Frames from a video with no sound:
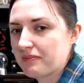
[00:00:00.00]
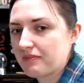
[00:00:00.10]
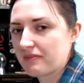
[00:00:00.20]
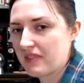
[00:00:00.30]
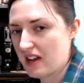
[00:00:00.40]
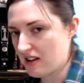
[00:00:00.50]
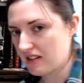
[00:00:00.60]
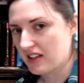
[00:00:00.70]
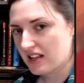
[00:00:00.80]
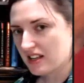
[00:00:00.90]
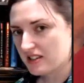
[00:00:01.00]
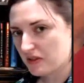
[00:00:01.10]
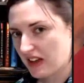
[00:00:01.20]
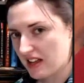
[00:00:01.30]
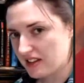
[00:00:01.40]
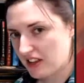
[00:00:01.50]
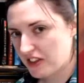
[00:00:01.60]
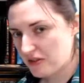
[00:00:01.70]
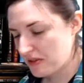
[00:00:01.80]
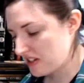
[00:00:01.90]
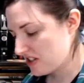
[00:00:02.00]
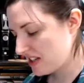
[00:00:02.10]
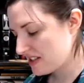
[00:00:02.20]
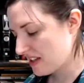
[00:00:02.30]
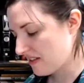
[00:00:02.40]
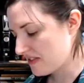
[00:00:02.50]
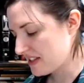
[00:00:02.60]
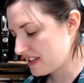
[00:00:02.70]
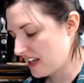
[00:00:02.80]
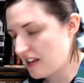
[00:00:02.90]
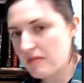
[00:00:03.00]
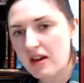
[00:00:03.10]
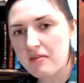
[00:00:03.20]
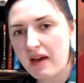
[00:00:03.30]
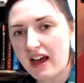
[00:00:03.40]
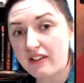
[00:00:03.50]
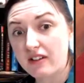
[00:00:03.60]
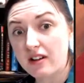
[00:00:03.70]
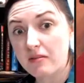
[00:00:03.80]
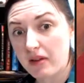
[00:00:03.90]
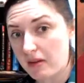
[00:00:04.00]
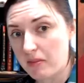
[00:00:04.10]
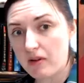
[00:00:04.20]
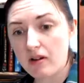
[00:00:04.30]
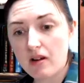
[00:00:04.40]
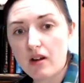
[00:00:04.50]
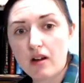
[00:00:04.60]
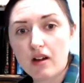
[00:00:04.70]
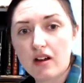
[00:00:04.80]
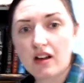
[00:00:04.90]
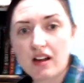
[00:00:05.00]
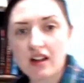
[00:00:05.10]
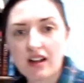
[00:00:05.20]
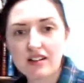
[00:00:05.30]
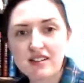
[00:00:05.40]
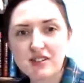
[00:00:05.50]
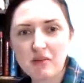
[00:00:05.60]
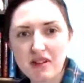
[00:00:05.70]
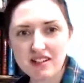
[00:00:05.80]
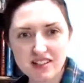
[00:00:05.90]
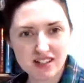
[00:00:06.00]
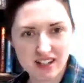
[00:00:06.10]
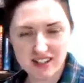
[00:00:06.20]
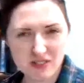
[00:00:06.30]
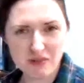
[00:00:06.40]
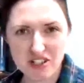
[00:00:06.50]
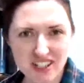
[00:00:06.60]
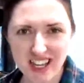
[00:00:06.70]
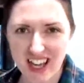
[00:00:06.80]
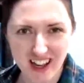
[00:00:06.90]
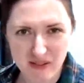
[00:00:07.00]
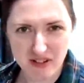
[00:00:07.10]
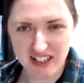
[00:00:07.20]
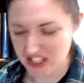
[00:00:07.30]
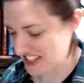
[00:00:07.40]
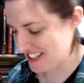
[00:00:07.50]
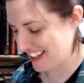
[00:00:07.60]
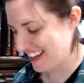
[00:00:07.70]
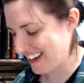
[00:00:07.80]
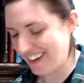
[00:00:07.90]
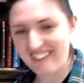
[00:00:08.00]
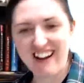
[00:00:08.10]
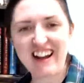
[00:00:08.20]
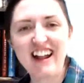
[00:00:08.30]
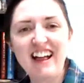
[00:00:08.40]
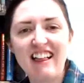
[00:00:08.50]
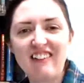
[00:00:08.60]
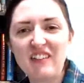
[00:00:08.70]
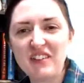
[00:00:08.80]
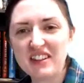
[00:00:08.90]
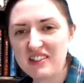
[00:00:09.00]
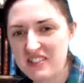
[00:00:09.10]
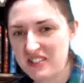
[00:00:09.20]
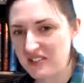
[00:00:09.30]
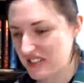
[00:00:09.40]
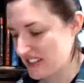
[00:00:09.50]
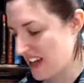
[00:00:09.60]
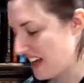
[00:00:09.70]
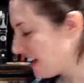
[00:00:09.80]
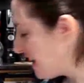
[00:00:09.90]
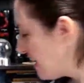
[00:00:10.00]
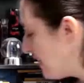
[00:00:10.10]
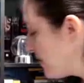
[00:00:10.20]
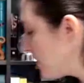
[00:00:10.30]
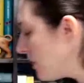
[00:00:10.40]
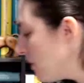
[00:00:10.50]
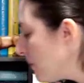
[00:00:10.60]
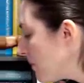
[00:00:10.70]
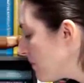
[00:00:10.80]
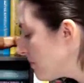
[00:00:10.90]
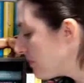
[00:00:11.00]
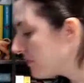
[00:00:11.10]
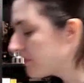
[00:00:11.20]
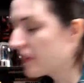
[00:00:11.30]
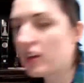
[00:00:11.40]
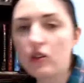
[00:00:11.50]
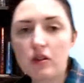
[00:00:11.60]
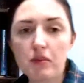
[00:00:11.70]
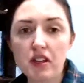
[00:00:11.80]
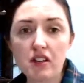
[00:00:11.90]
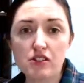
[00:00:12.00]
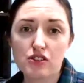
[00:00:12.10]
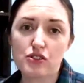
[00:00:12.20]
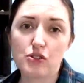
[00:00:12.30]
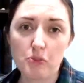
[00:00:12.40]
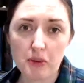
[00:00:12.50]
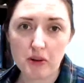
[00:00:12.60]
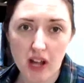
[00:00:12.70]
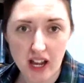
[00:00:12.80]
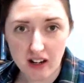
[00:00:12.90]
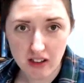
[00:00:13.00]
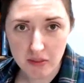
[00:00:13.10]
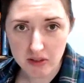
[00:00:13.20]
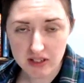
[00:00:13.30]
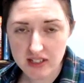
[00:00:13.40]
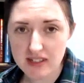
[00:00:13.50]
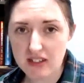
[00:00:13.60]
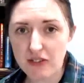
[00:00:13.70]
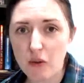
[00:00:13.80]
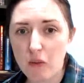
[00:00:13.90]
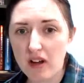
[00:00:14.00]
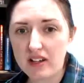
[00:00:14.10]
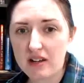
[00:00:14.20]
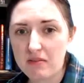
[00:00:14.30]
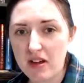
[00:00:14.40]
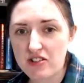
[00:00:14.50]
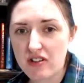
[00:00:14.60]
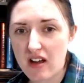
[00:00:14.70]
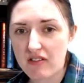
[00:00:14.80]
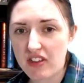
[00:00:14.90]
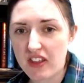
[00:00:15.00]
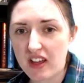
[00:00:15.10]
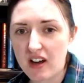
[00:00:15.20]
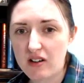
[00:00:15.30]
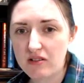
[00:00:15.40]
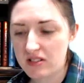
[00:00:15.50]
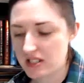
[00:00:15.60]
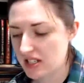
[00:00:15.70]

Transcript: There. So we got 3 sheets of the same pattern paper. So much camera adjusting here. All right, I'll put those 2 aside. So you can be super anal about this if you want and measure everything out.